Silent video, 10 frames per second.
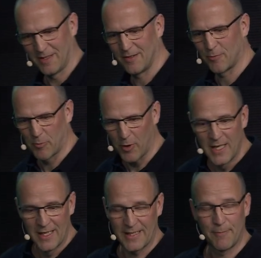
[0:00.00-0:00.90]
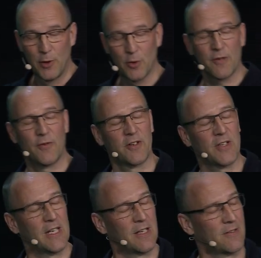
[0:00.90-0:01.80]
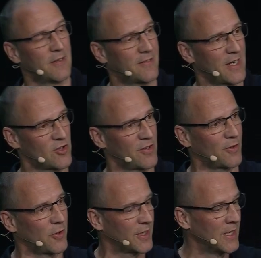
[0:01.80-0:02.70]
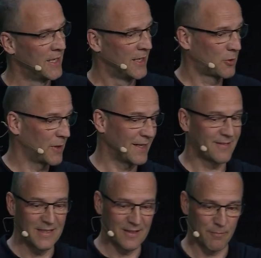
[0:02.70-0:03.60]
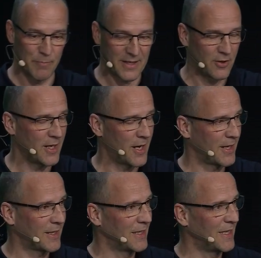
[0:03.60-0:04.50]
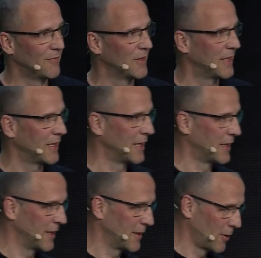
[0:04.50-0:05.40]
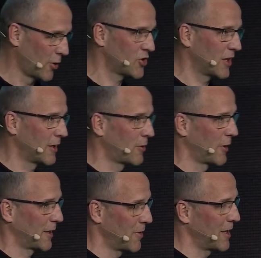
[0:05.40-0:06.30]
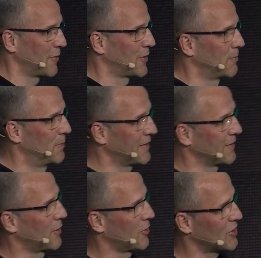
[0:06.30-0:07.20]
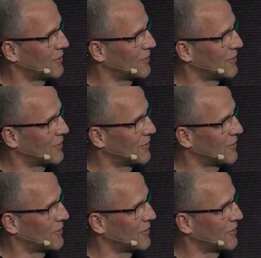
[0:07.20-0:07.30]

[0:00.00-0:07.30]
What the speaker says: It will work. And the beautiful thing is actually Sonnet creates this battery icon even in a logical correct way with the business logic.